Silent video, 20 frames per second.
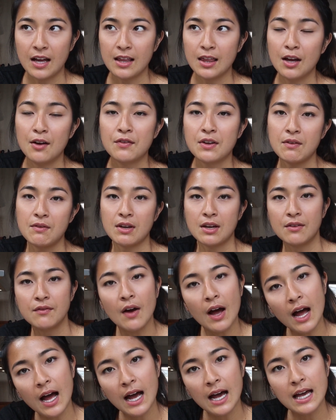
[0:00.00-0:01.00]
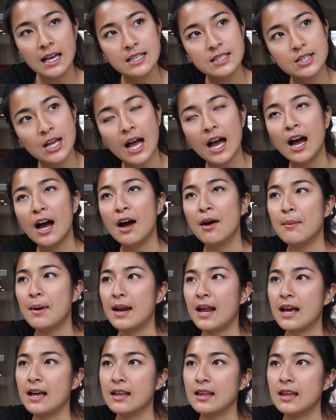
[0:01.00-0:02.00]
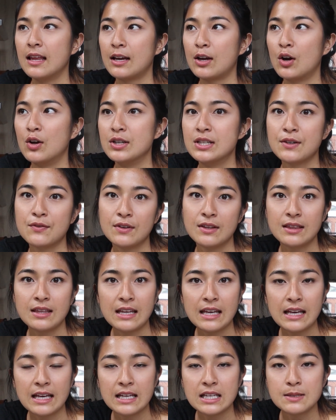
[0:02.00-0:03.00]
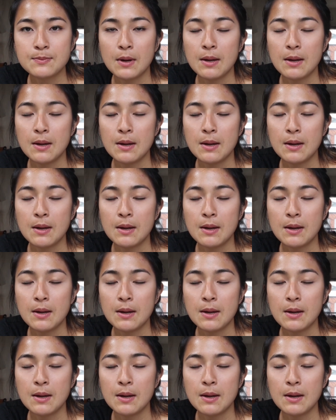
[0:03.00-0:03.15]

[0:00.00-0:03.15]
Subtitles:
I love giving advice, and I like on different things,